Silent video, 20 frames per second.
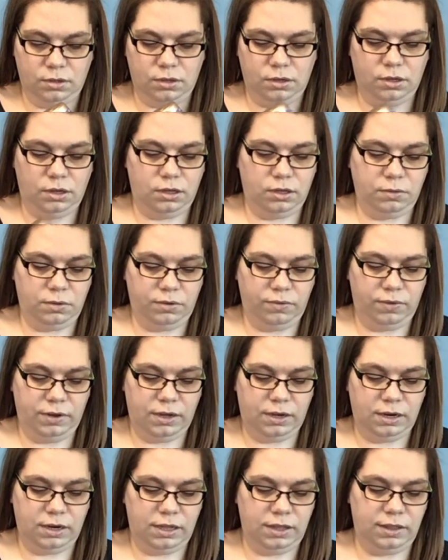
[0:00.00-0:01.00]
All the way
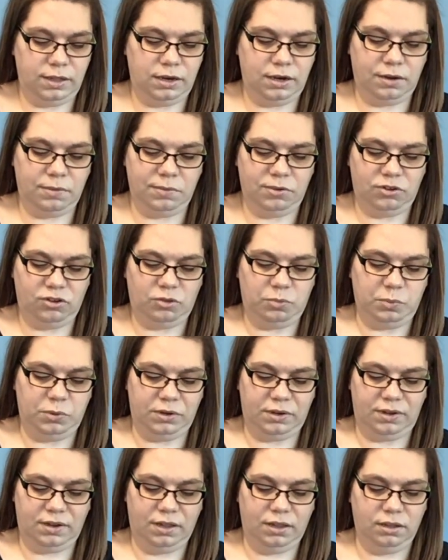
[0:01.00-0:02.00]
around, and then I would just put
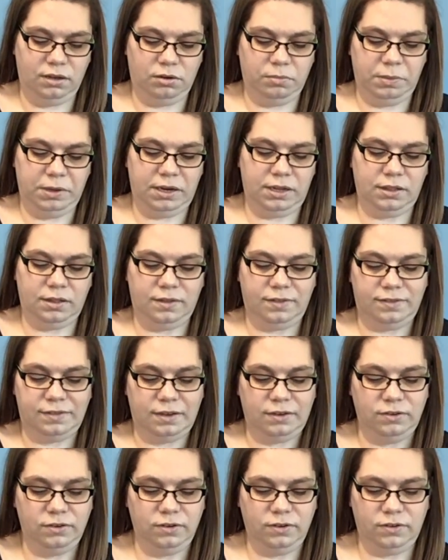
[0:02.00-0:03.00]
a little bit in the
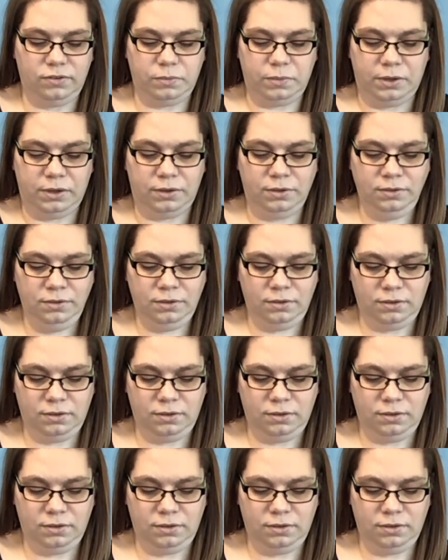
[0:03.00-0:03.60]
center as well.